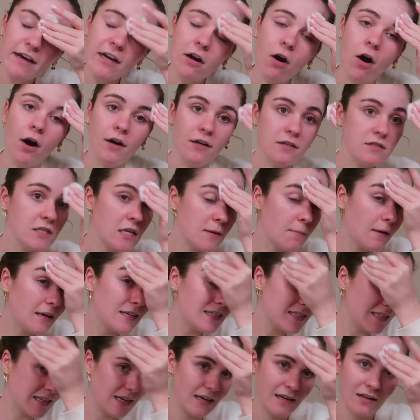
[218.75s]
And honestly, my
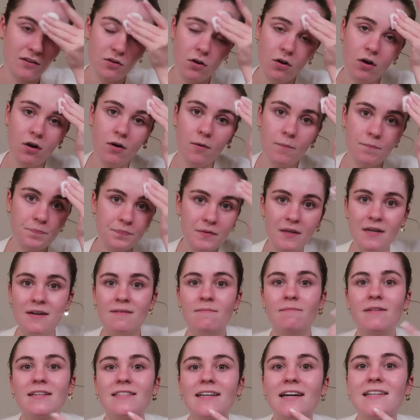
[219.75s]
skin, y'all,
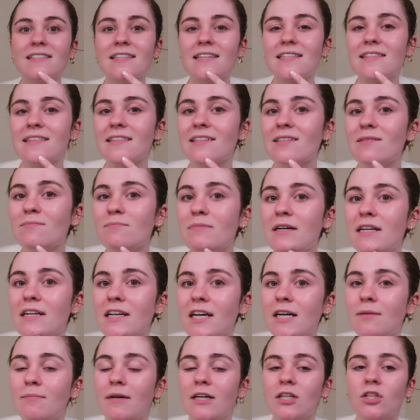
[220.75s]
besides this little
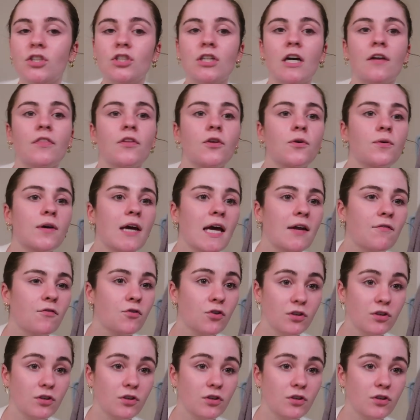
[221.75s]
buddy on my chin that you can't